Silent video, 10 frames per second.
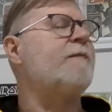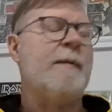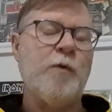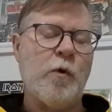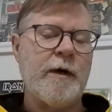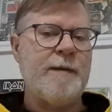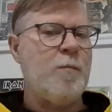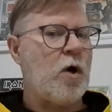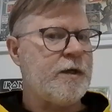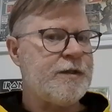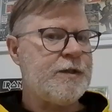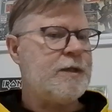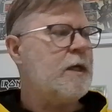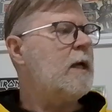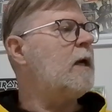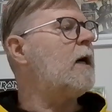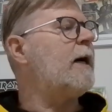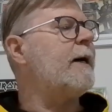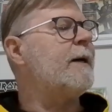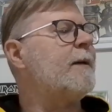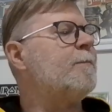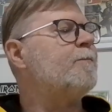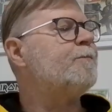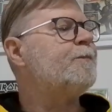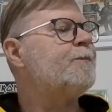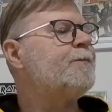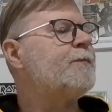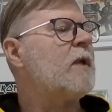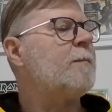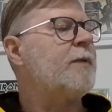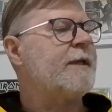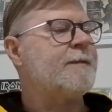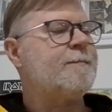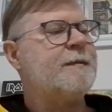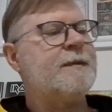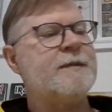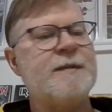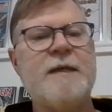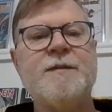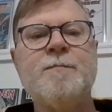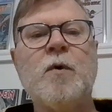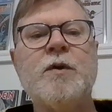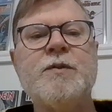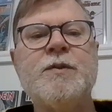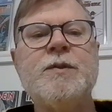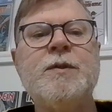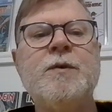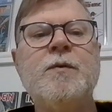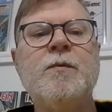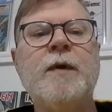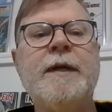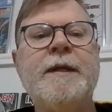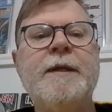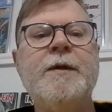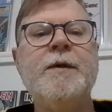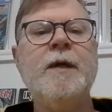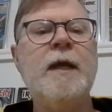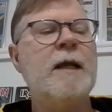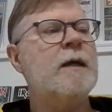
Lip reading: February, March, but it says March right here.